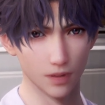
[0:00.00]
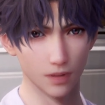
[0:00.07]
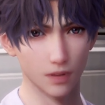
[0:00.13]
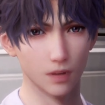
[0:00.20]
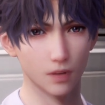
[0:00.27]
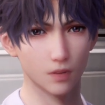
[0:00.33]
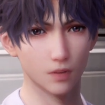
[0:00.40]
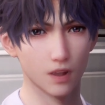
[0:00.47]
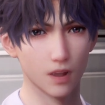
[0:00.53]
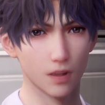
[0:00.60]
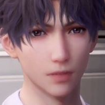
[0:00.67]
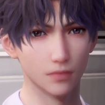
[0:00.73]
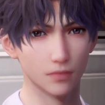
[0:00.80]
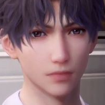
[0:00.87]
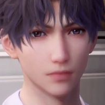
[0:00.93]
Let's go.
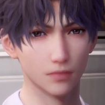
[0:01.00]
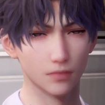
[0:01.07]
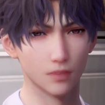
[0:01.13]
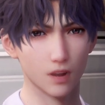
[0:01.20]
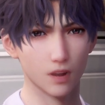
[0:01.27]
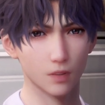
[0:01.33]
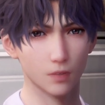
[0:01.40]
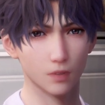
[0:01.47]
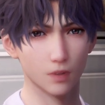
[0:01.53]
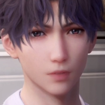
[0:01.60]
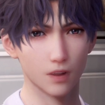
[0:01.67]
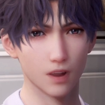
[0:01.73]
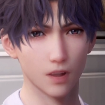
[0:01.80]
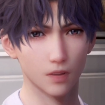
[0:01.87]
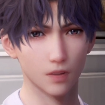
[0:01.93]
What are we
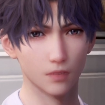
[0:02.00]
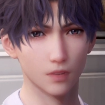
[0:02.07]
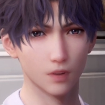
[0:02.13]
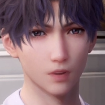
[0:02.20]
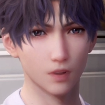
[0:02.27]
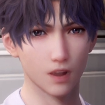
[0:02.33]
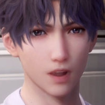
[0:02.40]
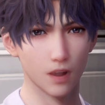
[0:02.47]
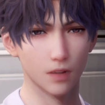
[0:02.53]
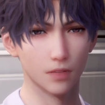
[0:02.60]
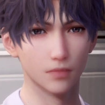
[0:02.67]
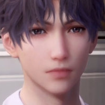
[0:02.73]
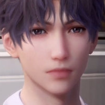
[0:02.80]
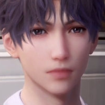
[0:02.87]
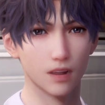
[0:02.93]
waiting for?
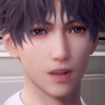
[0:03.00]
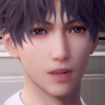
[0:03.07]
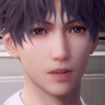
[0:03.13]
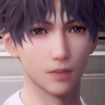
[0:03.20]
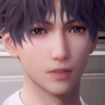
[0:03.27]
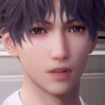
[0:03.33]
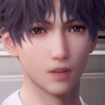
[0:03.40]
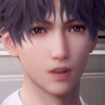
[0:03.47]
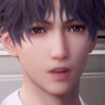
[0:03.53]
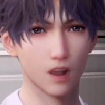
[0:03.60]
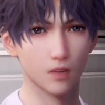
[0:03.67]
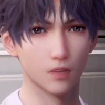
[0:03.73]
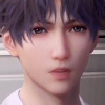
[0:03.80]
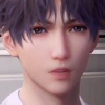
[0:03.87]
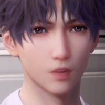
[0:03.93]
Can't I be
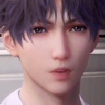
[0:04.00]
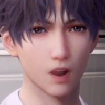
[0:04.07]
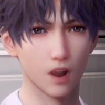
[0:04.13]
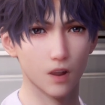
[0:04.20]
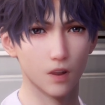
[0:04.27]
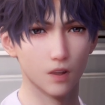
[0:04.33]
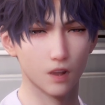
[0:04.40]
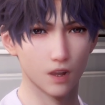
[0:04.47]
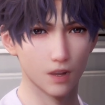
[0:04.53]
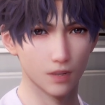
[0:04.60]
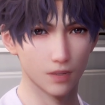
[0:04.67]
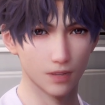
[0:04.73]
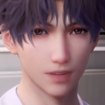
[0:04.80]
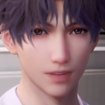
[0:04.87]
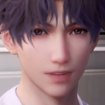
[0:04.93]
around you a while
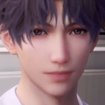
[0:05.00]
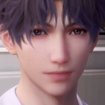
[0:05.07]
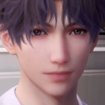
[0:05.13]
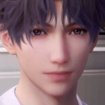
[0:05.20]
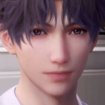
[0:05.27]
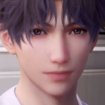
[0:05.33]
longer?